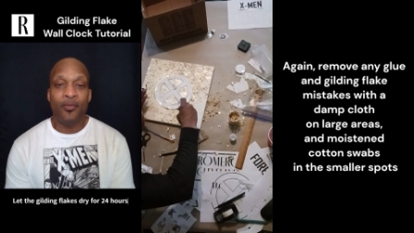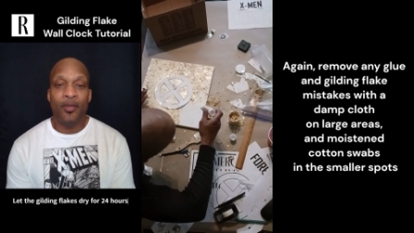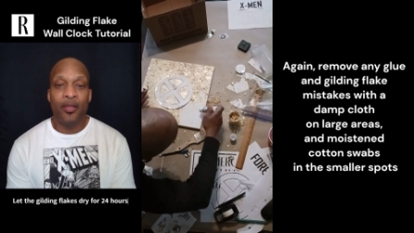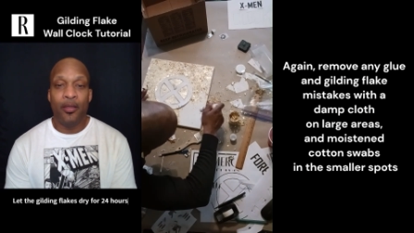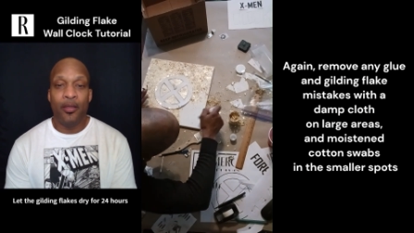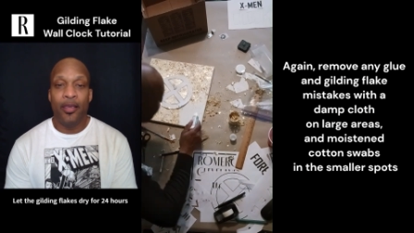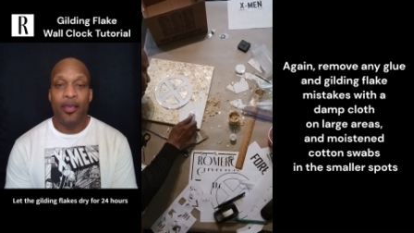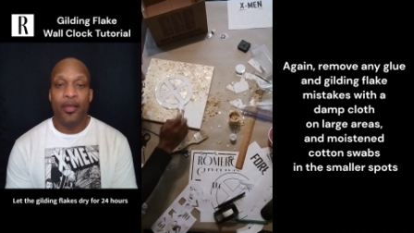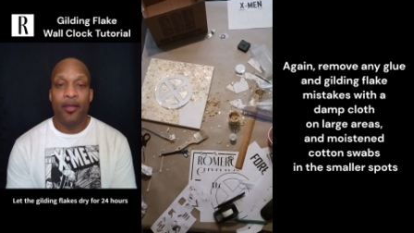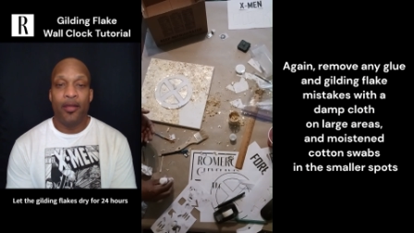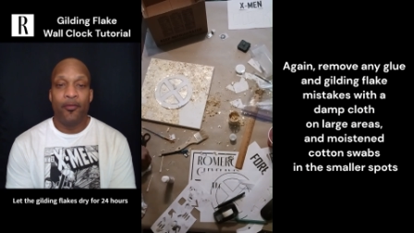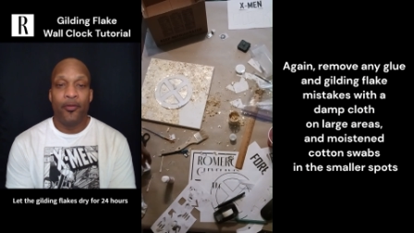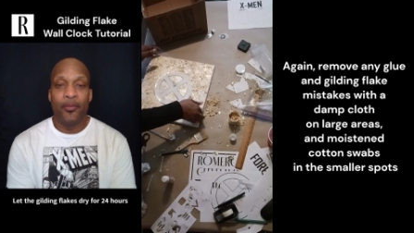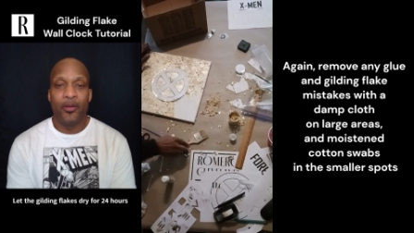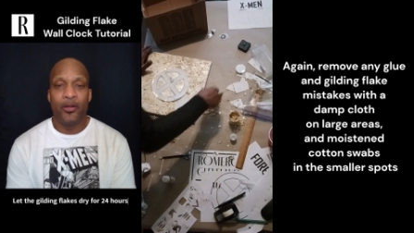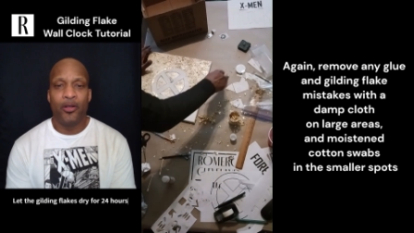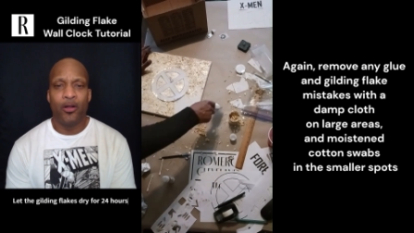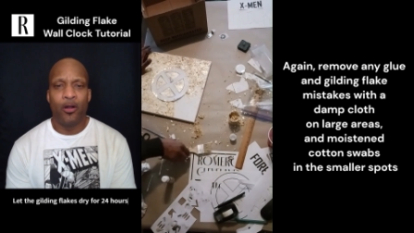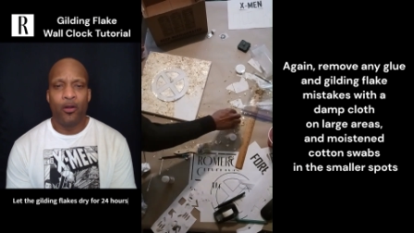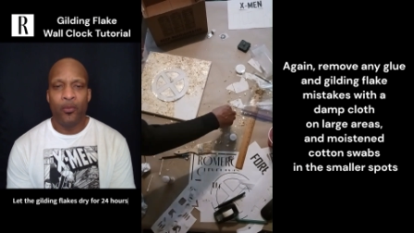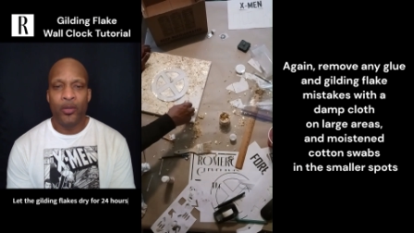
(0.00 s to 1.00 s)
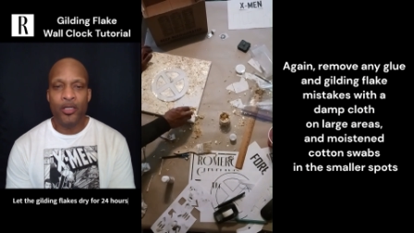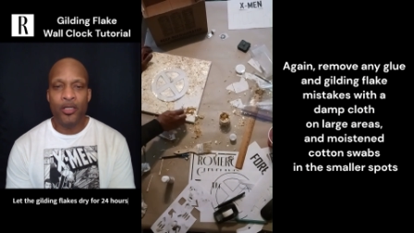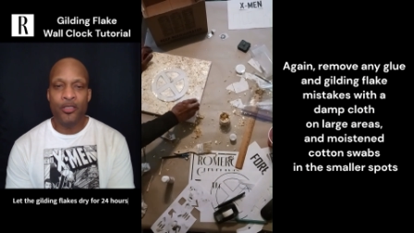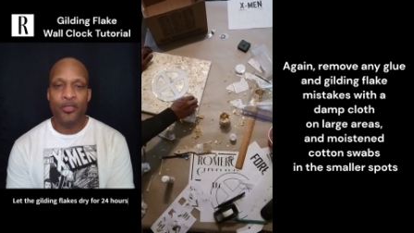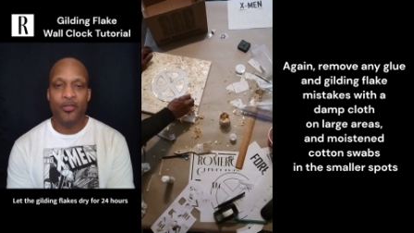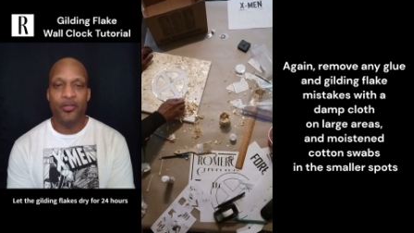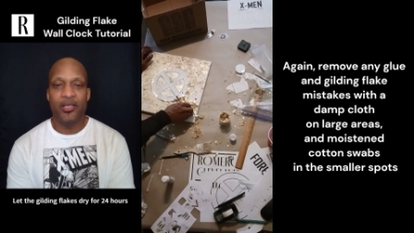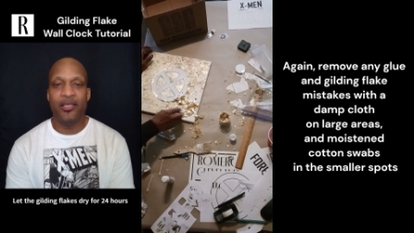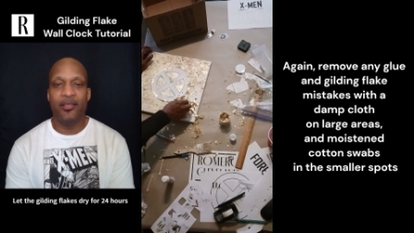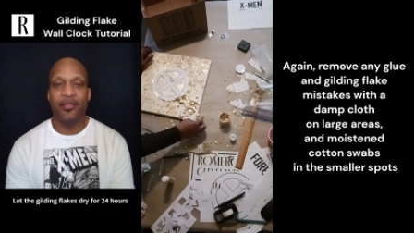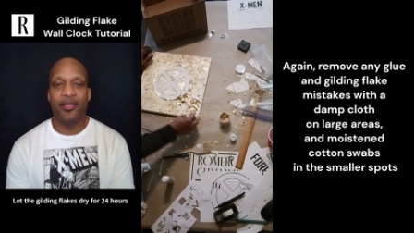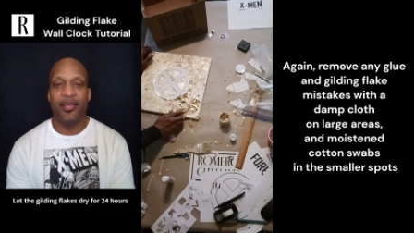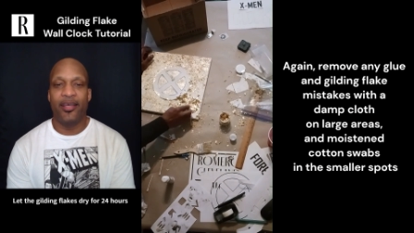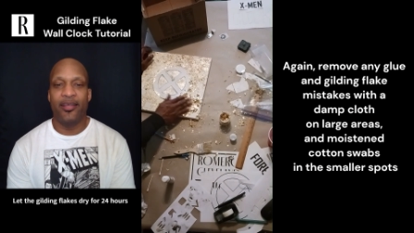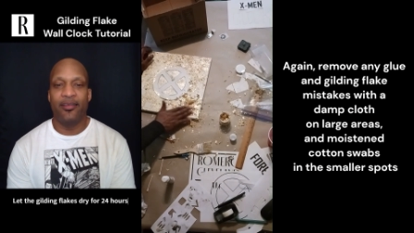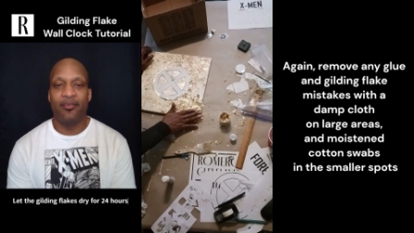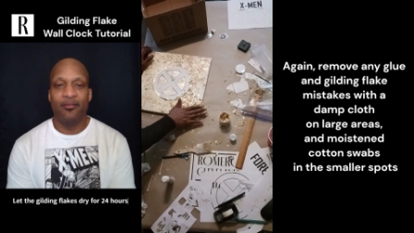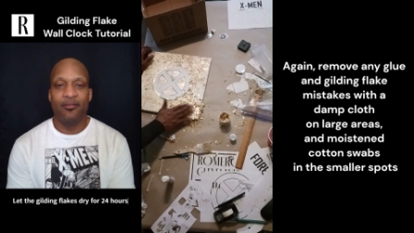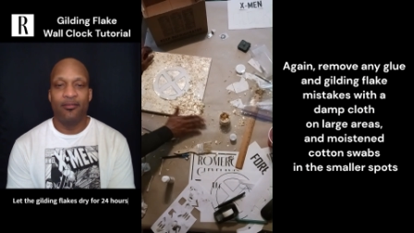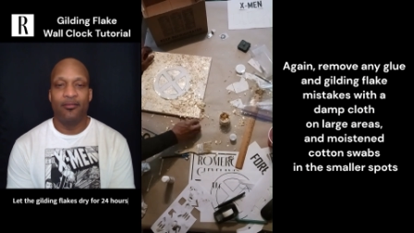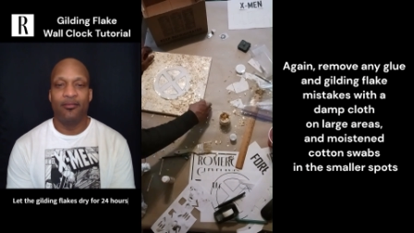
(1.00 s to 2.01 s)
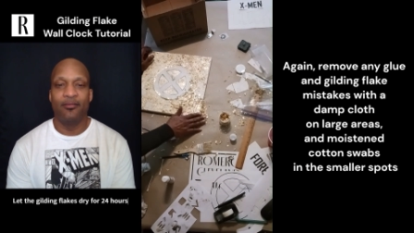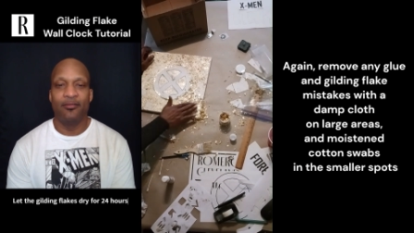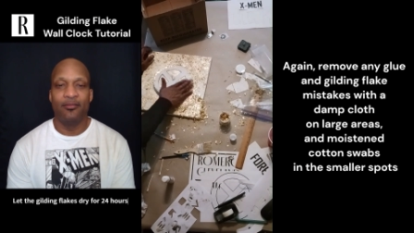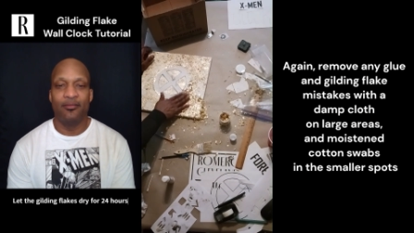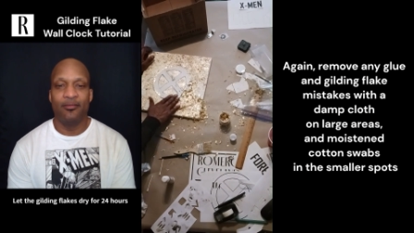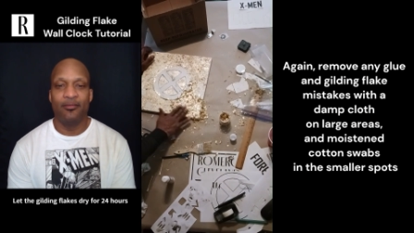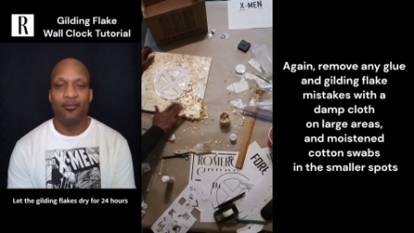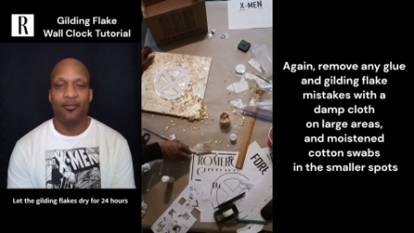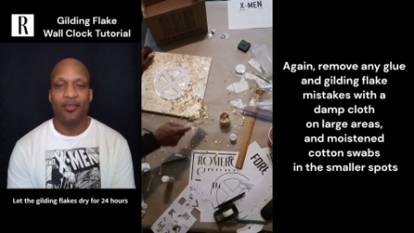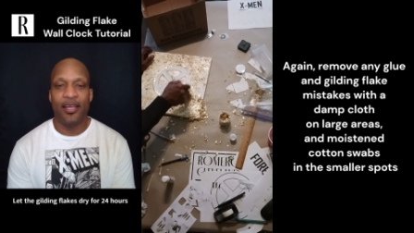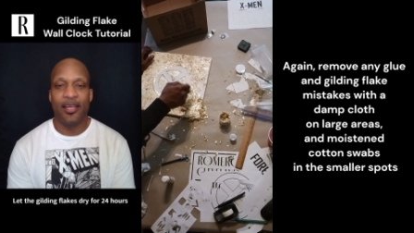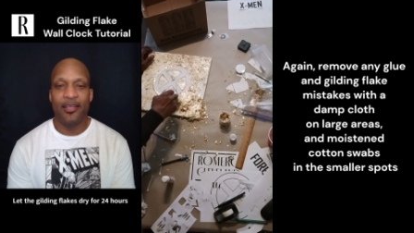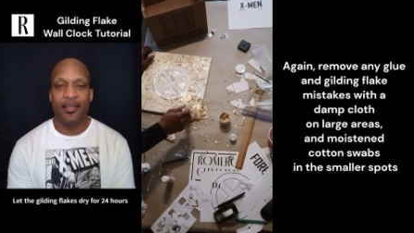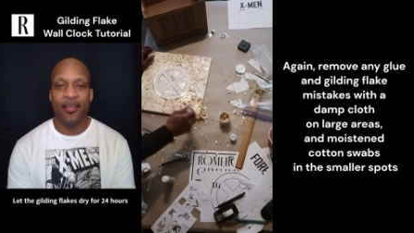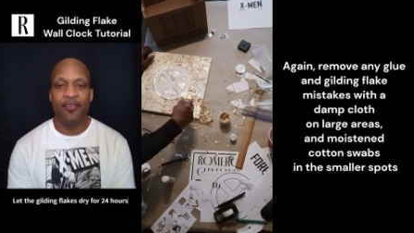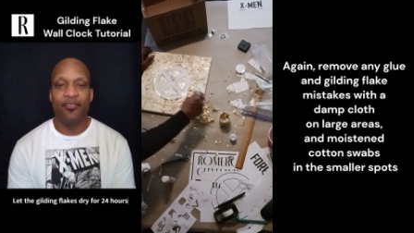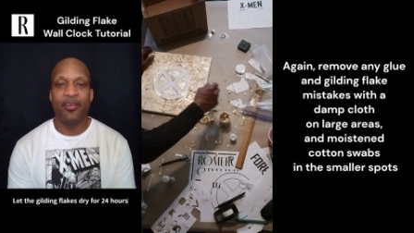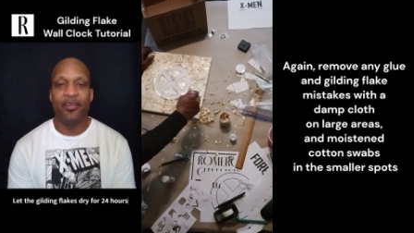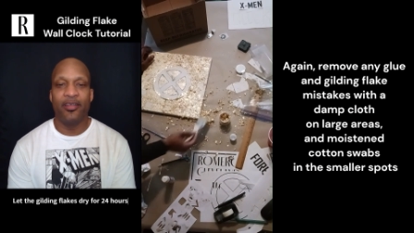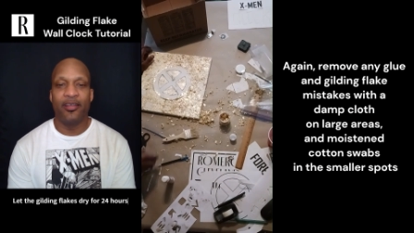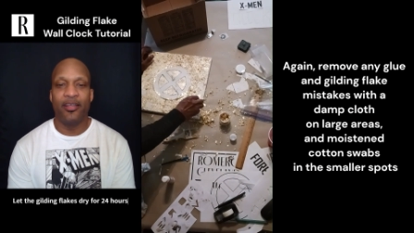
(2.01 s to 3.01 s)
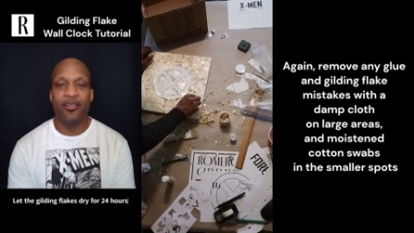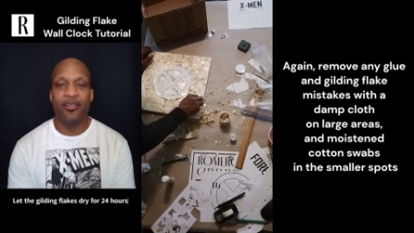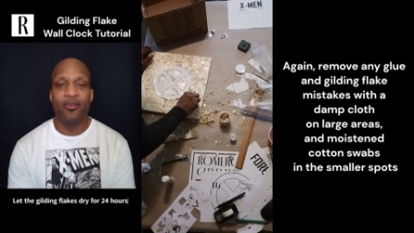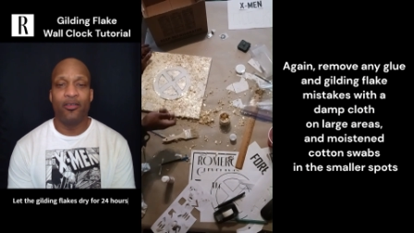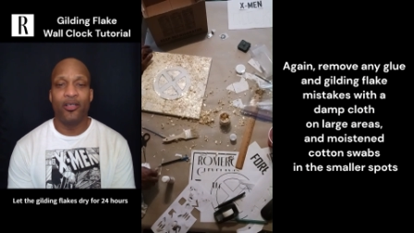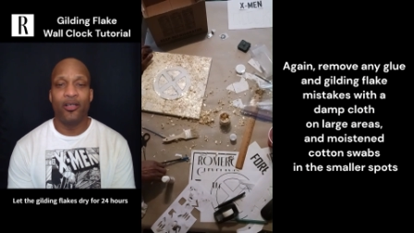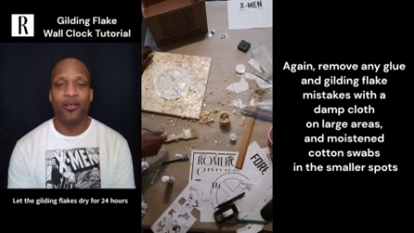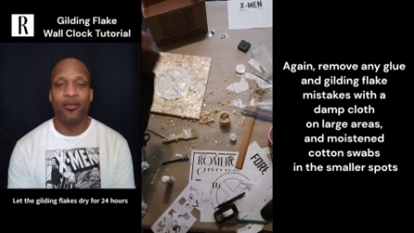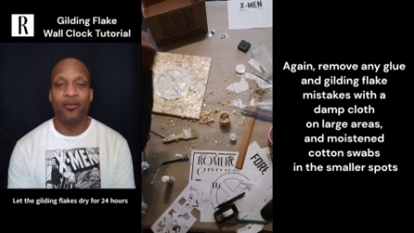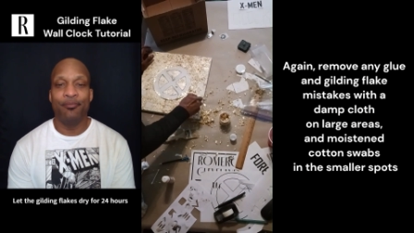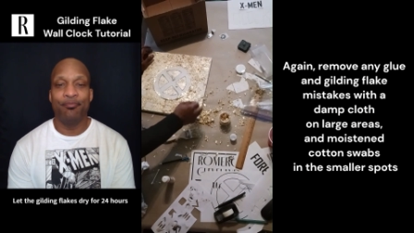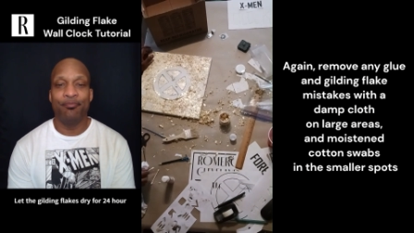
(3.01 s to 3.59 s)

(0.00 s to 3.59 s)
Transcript: And everyone will go, "Where'd you get that? I love it." And you'll go,